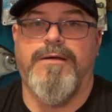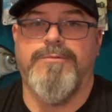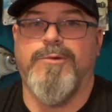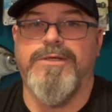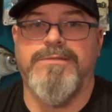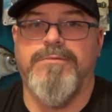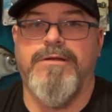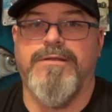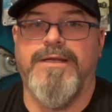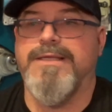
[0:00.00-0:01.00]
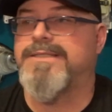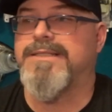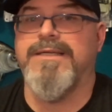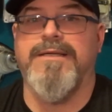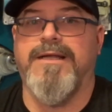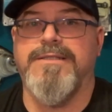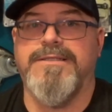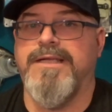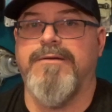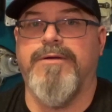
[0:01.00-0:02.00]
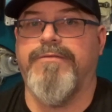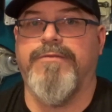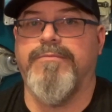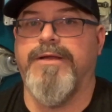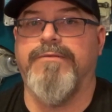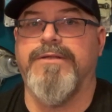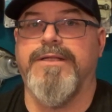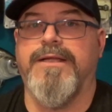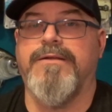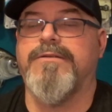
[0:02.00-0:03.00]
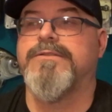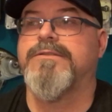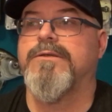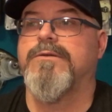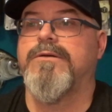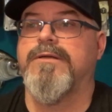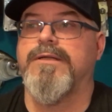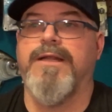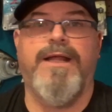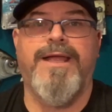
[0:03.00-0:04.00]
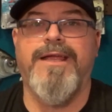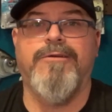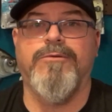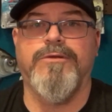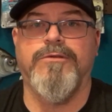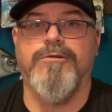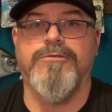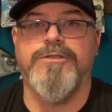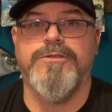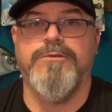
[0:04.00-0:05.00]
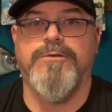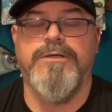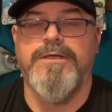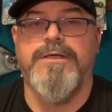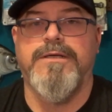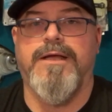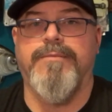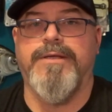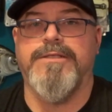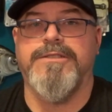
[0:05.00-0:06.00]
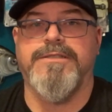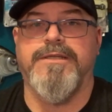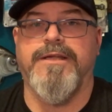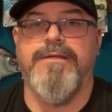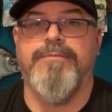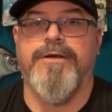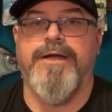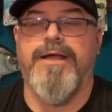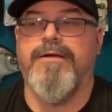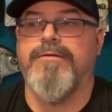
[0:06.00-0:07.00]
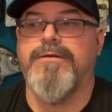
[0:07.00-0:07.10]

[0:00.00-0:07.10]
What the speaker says: twice a month, and that's it. I stay away from everything else, and I hate going to the grocery store. I mean, it's just a nightmare now.